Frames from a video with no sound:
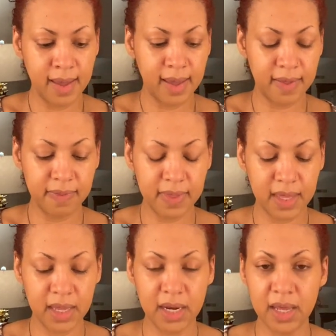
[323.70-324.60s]
And
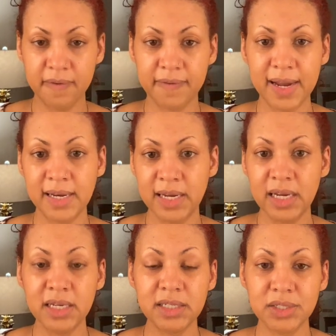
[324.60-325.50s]
then if I
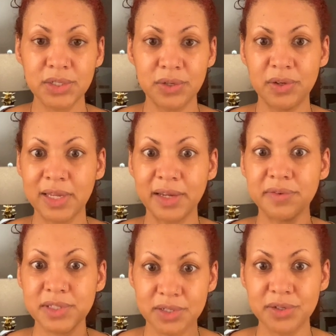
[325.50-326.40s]
need to, like it
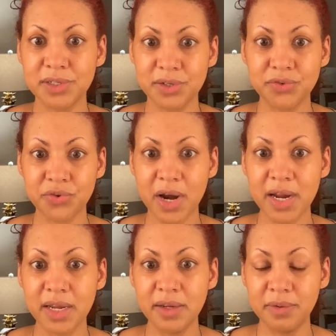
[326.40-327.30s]
starts to
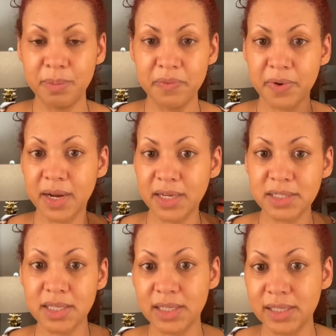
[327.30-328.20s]
dry before I get
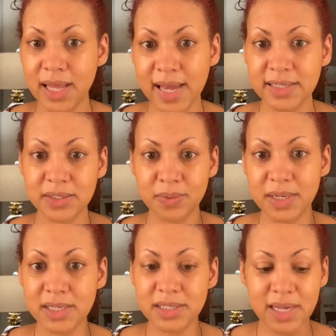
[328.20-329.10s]
to the last
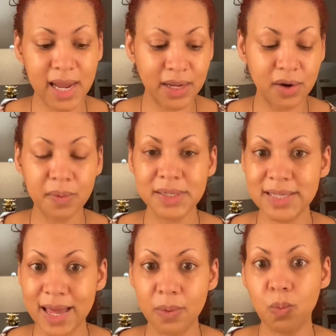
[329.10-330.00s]
twist, I can always
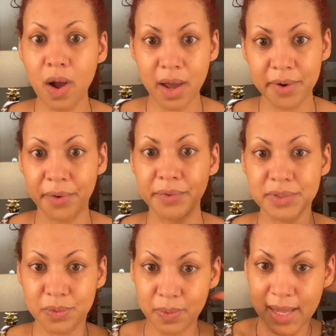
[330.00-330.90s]
add water
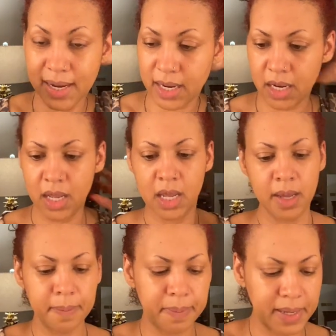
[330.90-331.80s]
to wet it.
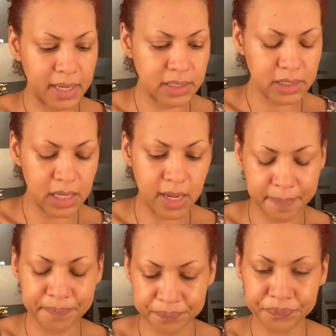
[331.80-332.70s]
But
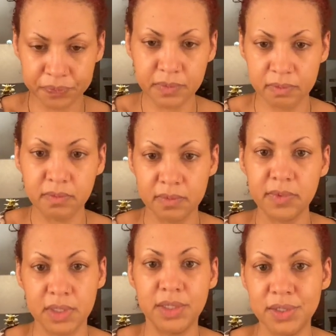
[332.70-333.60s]

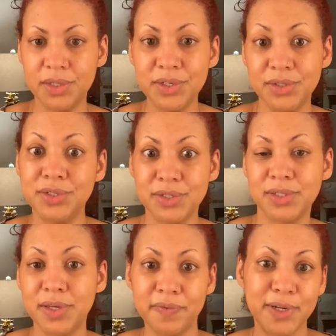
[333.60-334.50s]
I just
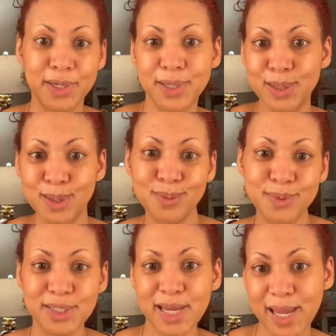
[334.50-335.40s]
give it a good old
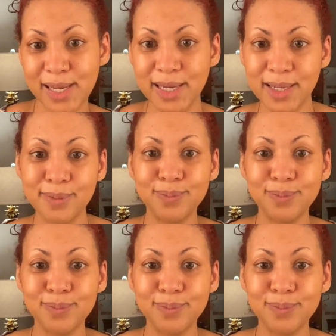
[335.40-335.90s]
shaking.